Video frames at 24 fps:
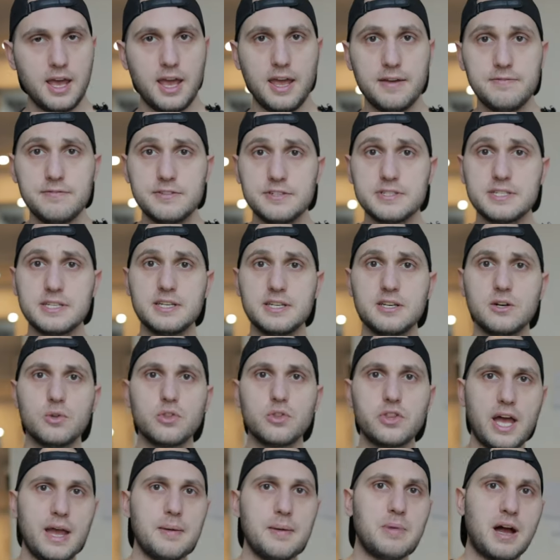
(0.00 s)
Every single
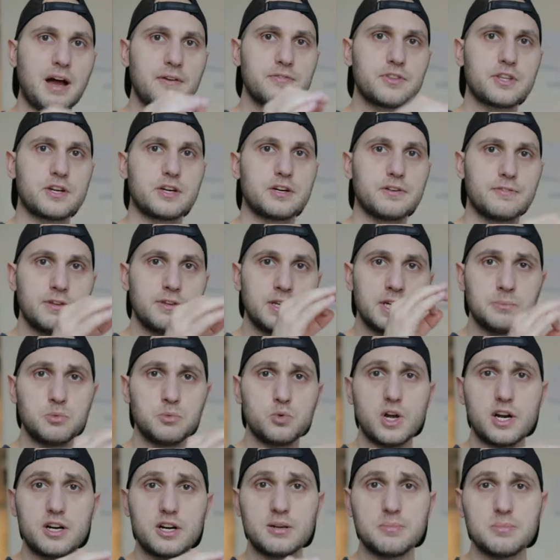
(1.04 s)
time after a
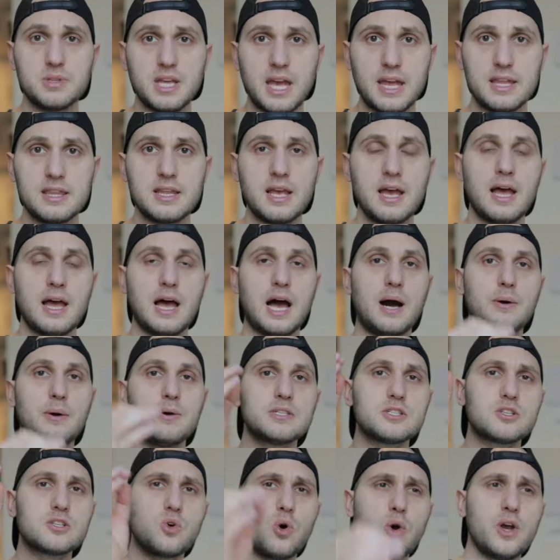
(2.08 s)
firmware update, I
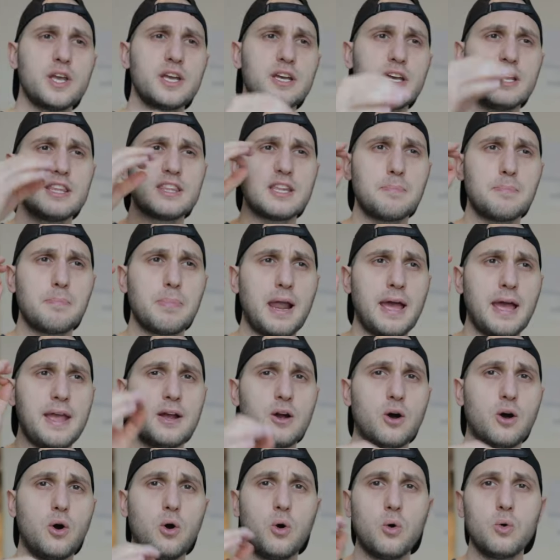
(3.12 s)
was going and
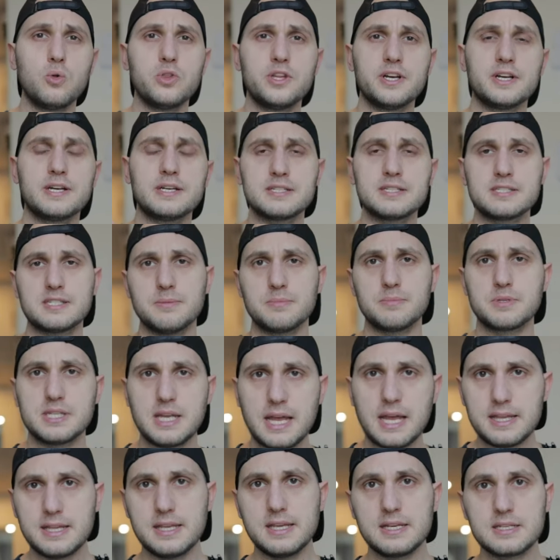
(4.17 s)
applying all the custom
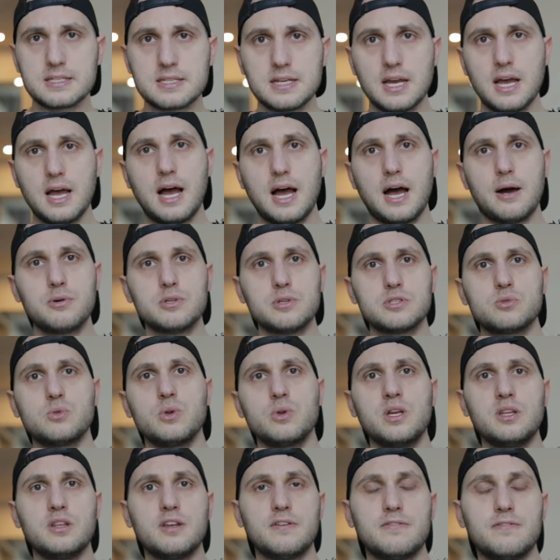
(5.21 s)
settings I was
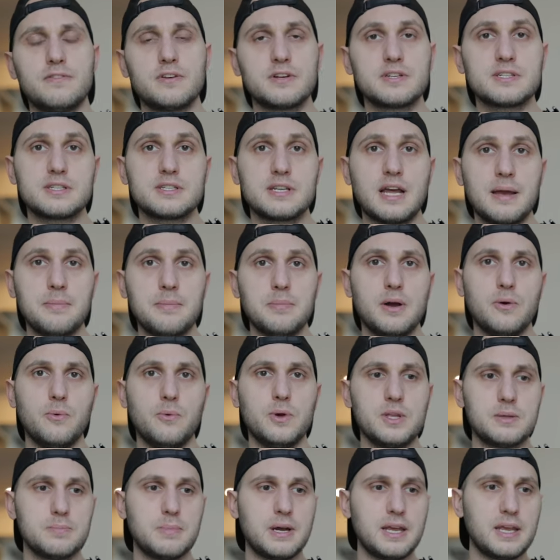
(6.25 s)
doing the first time
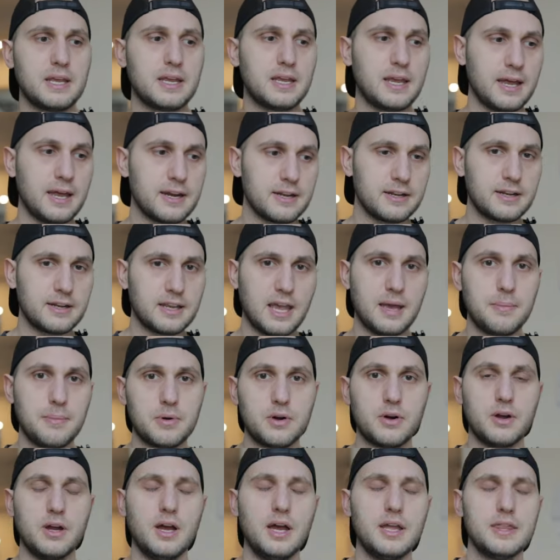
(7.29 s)
with my Canon
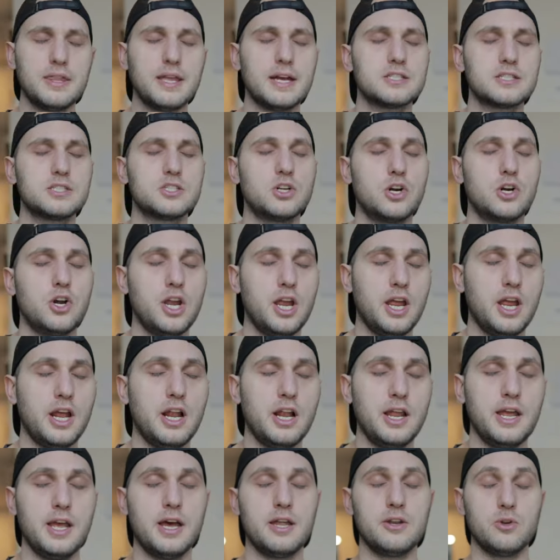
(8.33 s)
camera, and that's
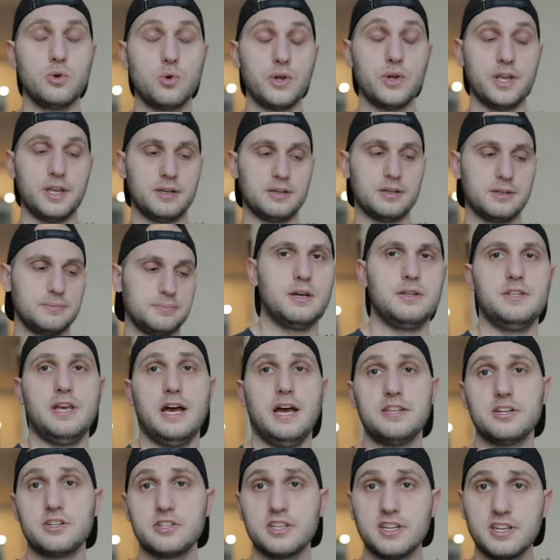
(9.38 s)
really annoying. The
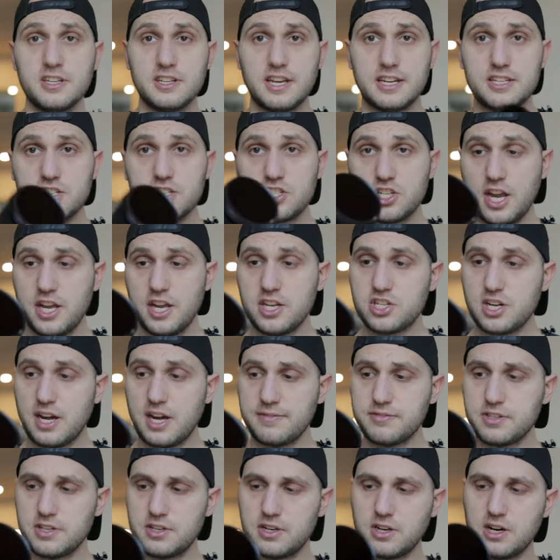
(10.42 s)
other thing that changed
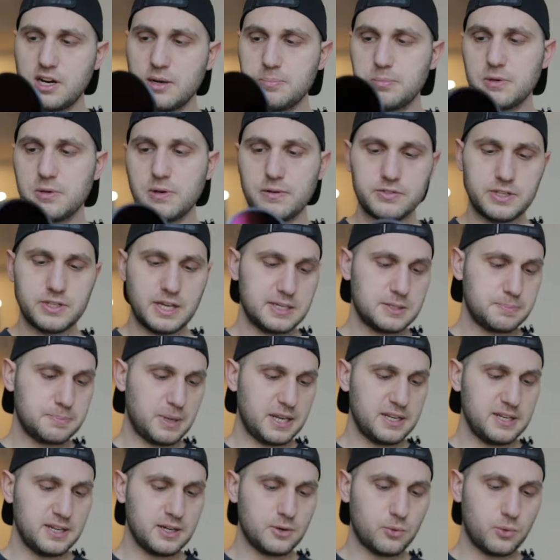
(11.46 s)
after a couple of days
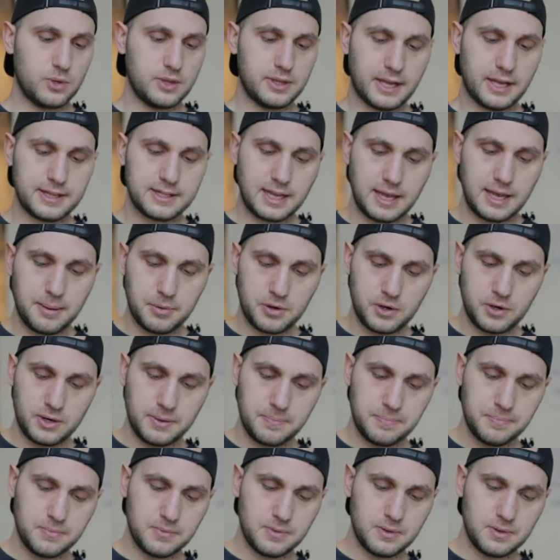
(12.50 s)
spending with that camera